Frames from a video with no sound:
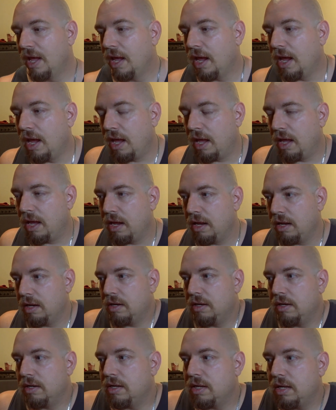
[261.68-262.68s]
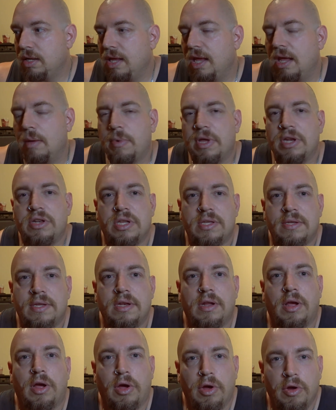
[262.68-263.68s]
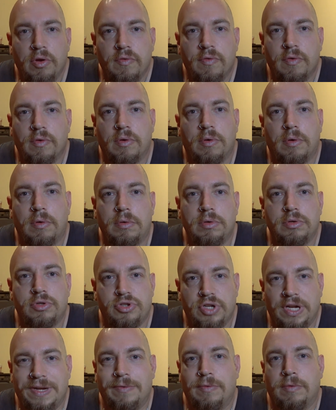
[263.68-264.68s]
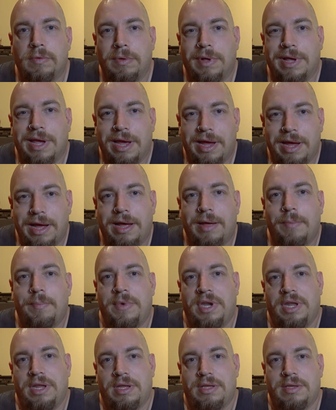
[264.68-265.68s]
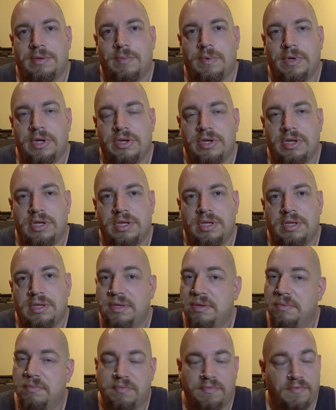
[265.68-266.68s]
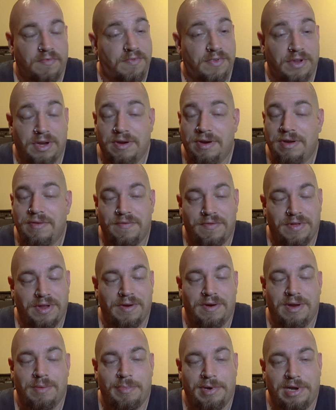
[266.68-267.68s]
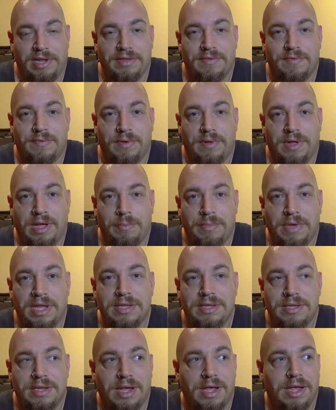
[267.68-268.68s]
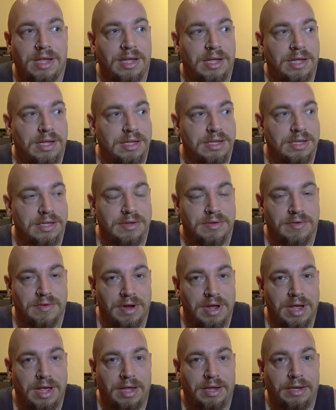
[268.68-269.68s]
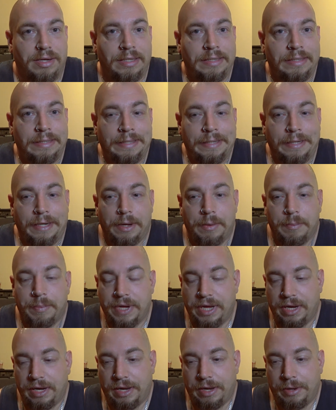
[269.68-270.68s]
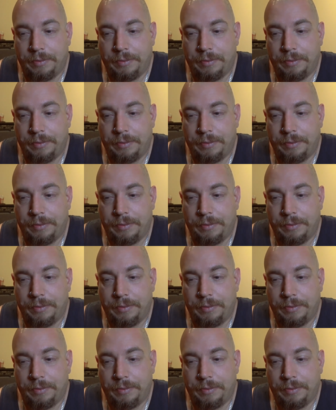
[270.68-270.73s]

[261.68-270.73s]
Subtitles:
And yeah, but just an overall general calmness, which is very blissful, I must say. It's great. But